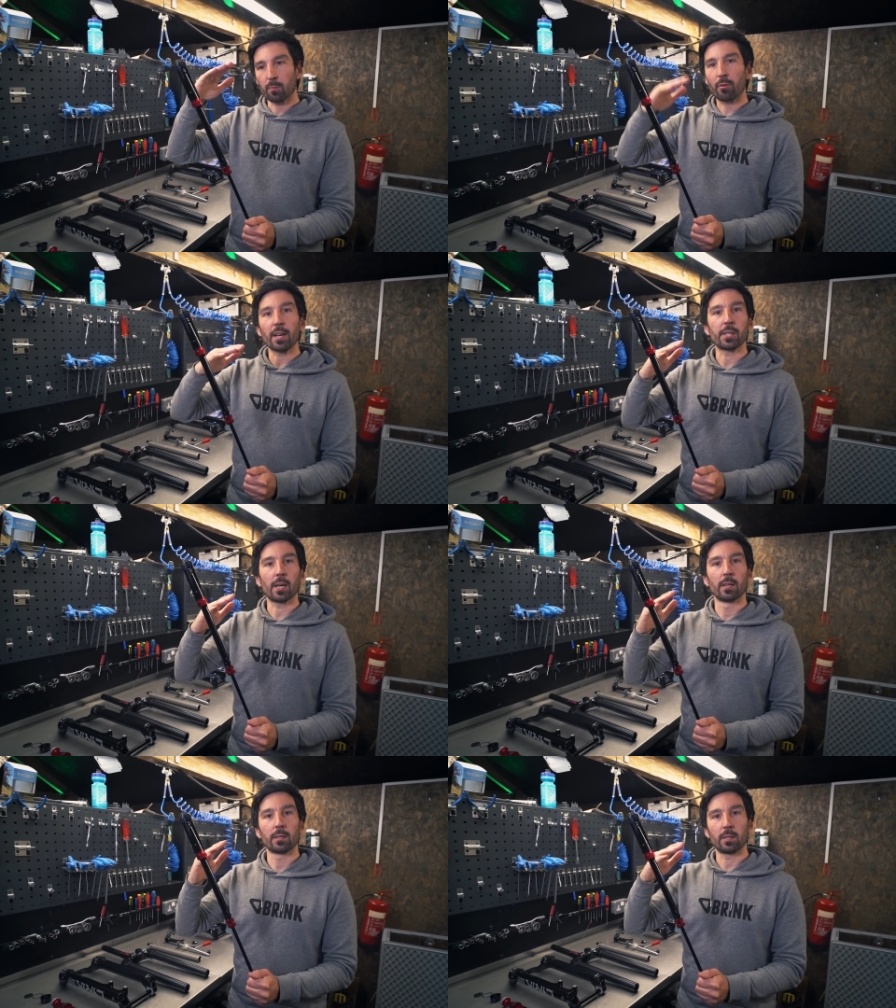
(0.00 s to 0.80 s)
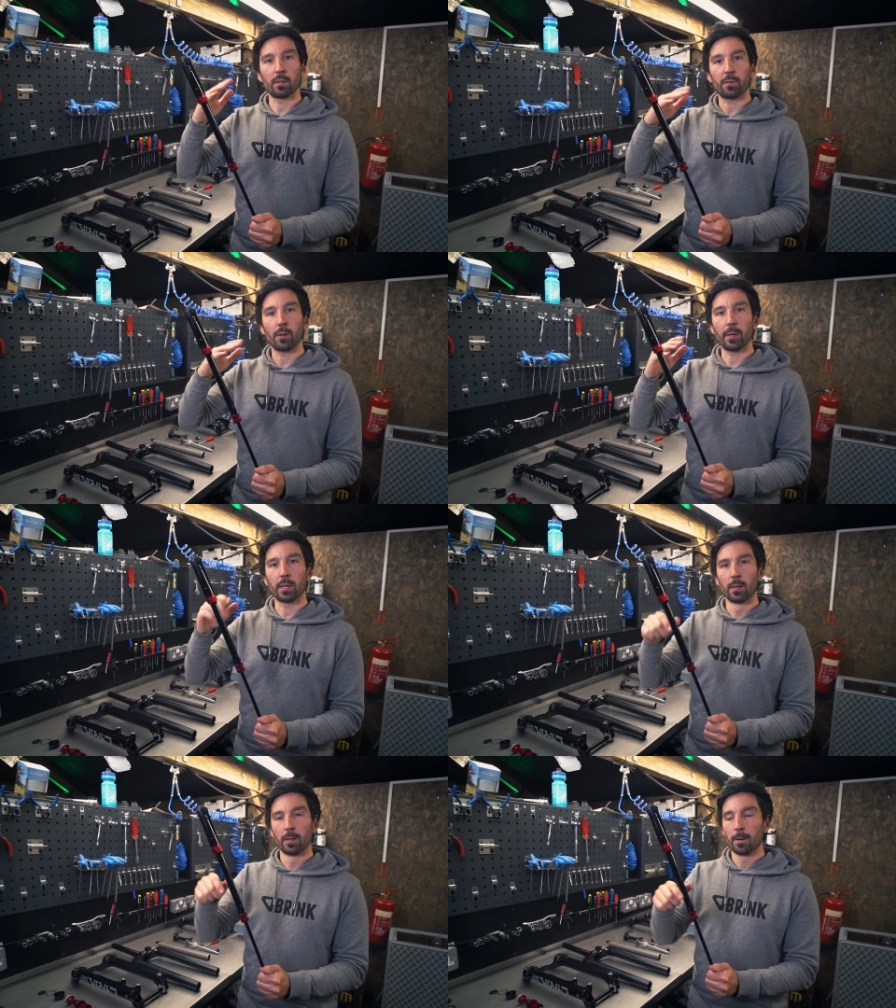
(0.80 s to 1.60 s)
pressure to the fluid.
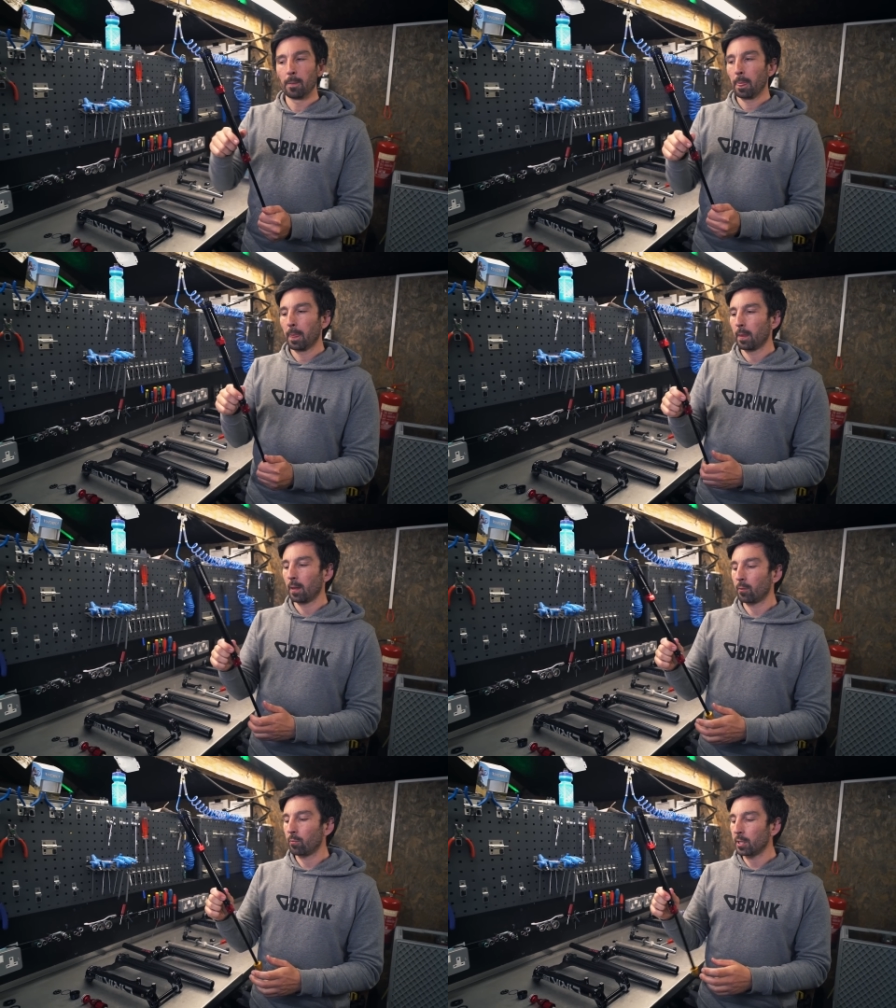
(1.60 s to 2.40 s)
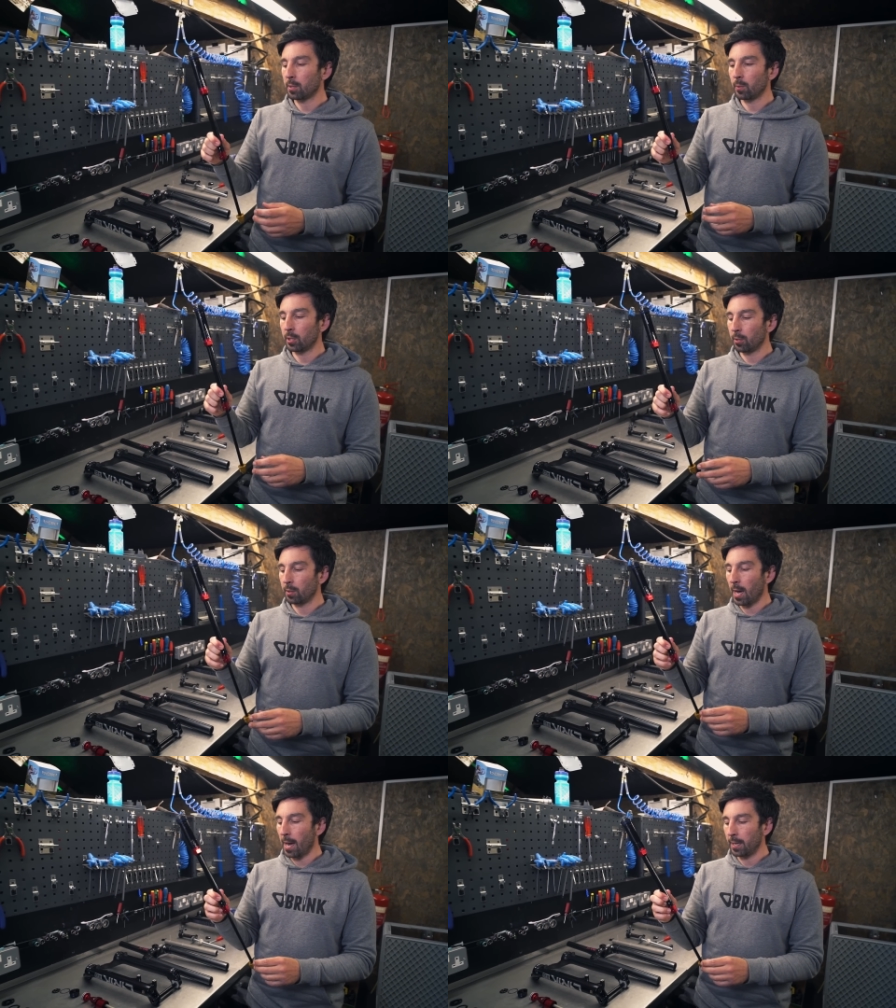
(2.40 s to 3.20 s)
And the reason we do
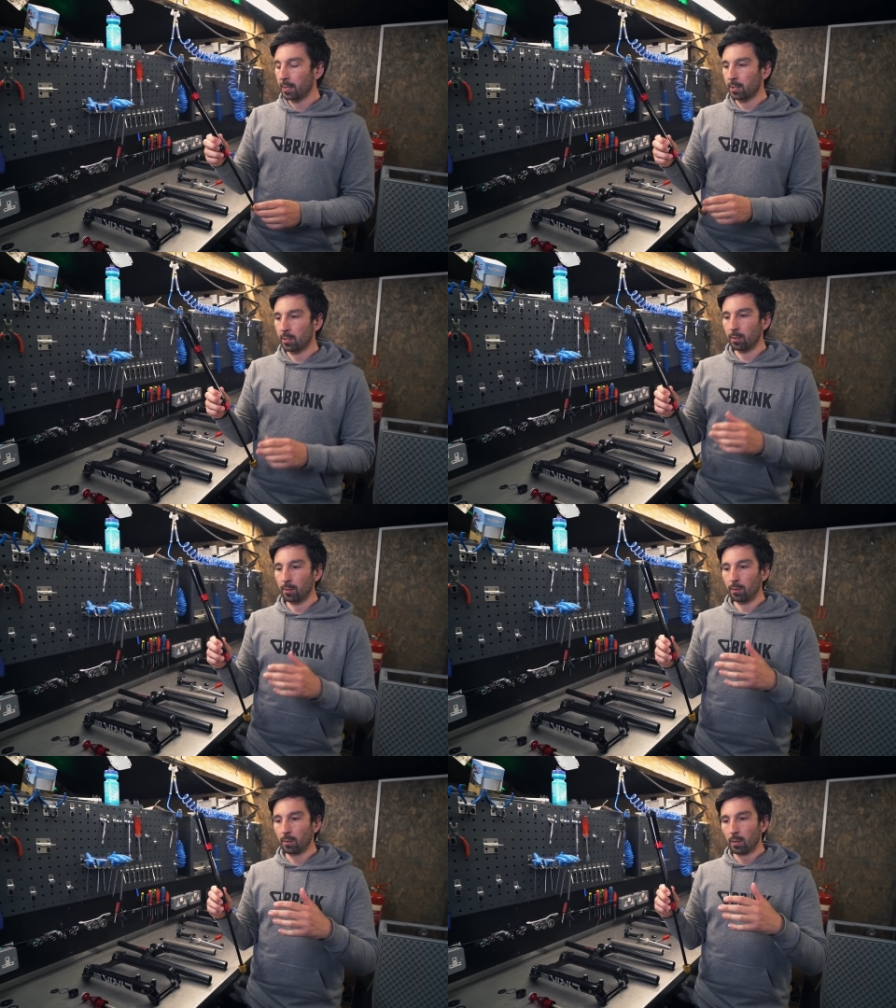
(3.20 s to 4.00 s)
that is to